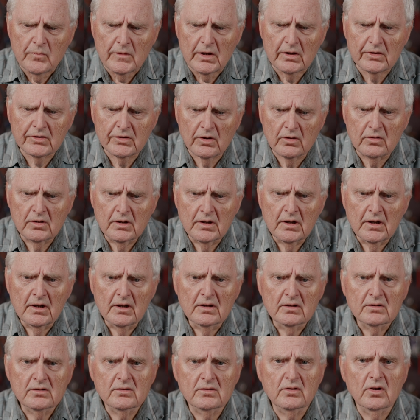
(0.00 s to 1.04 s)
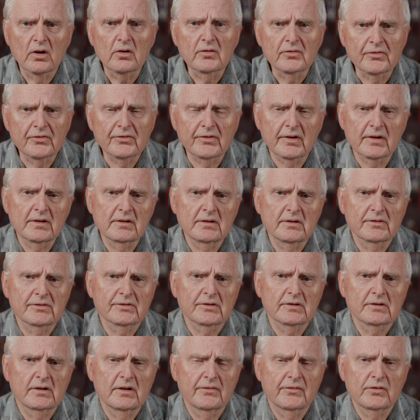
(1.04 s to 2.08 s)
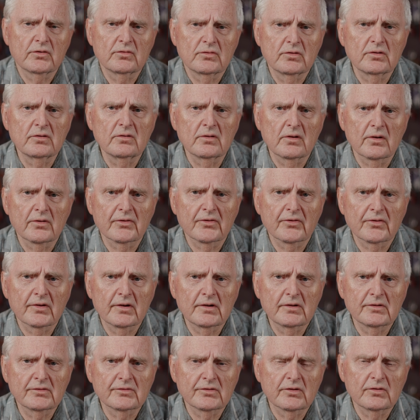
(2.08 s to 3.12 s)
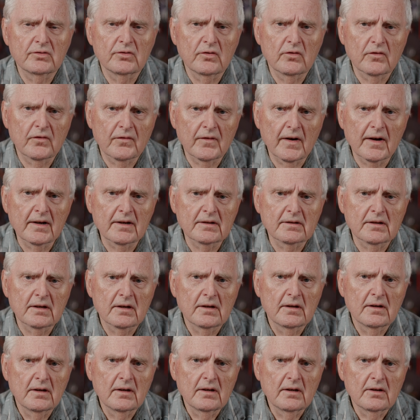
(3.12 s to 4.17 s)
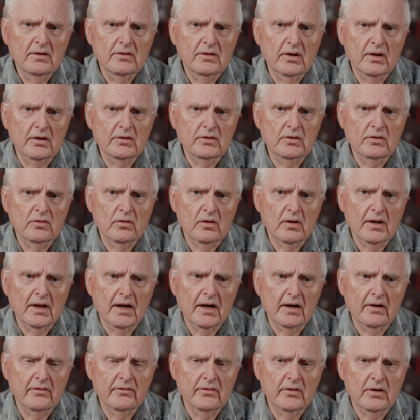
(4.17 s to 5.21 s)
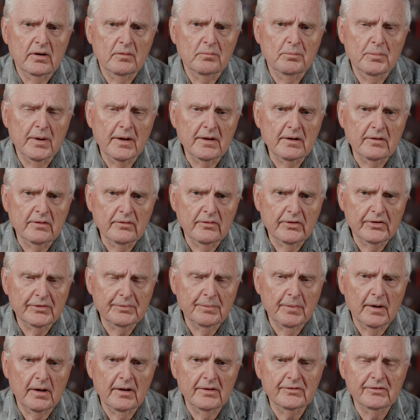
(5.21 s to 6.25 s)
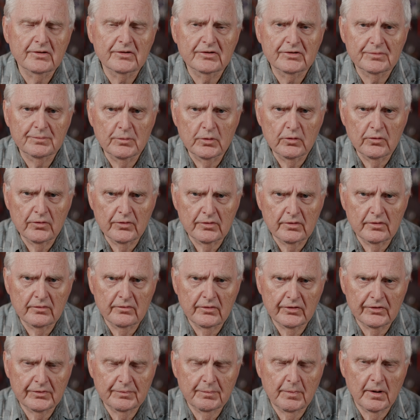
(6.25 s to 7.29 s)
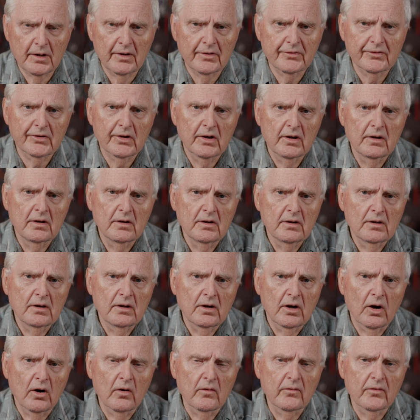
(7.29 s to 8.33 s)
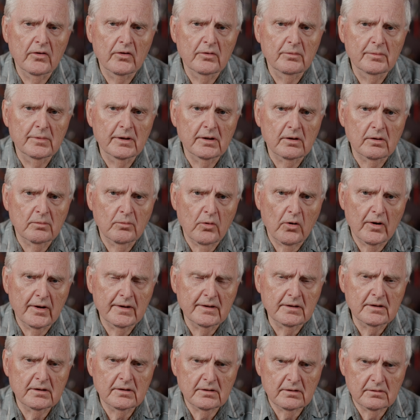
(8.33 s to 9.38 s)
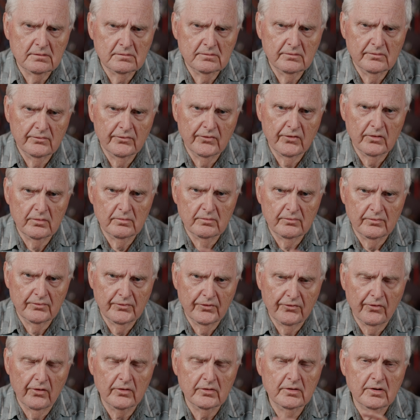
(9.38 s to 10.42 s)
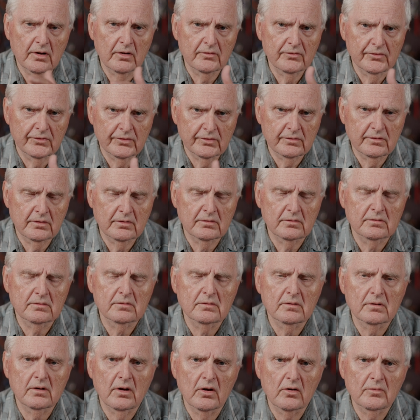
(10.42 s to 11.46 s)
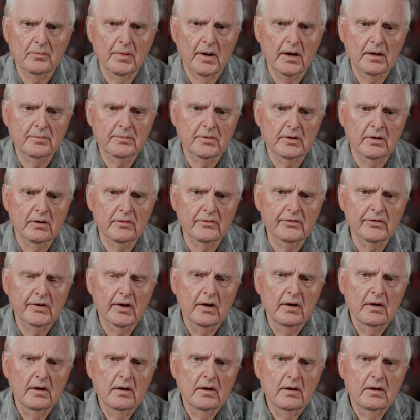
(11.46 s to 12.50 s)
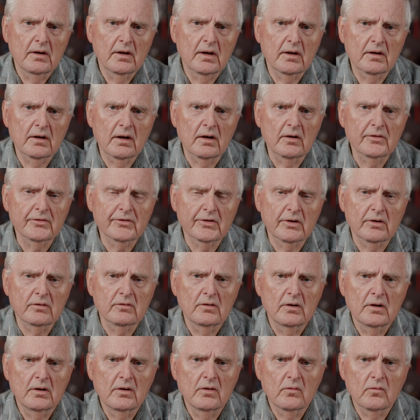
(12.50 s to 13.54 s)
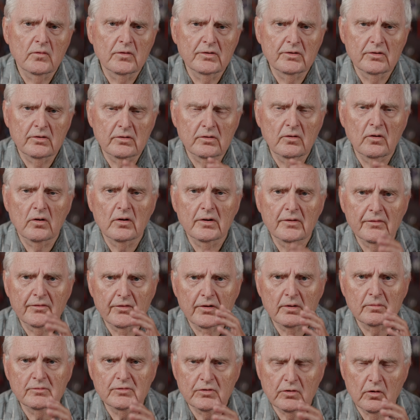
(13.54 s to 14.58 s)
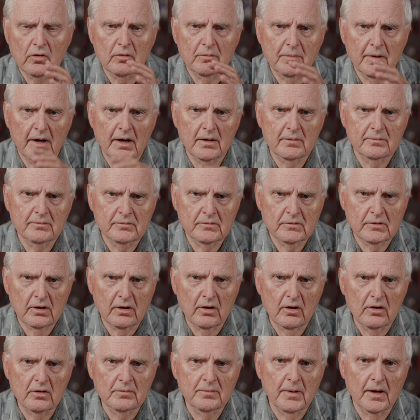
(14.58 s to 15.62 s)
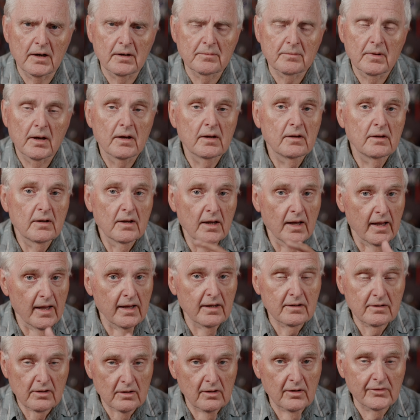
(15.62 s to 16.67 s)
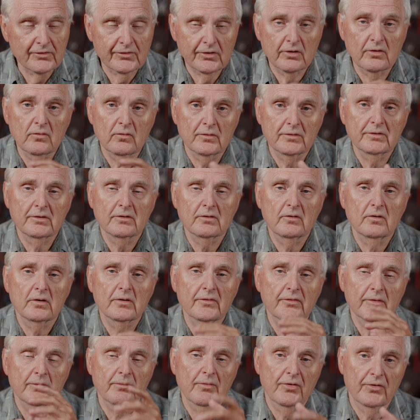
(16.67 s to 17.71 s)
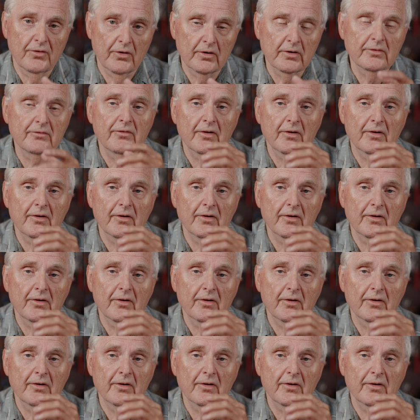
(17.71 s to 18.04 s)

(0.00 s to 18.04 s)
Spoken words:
So those things, if you do those things, you'll find that you will have a better response, a smoother response over the middle break from throat tones to long pipe tones, and also when you're going from short pipe to long pipe, and also when you're going from third